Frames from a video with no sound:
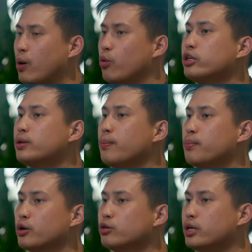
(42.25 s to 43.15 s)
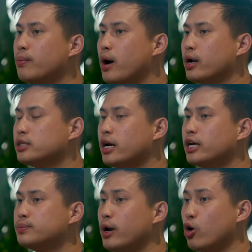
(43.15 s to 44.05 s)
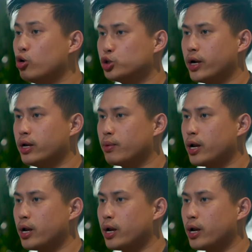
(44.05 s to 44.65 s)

I wanted to build and monetize my own trading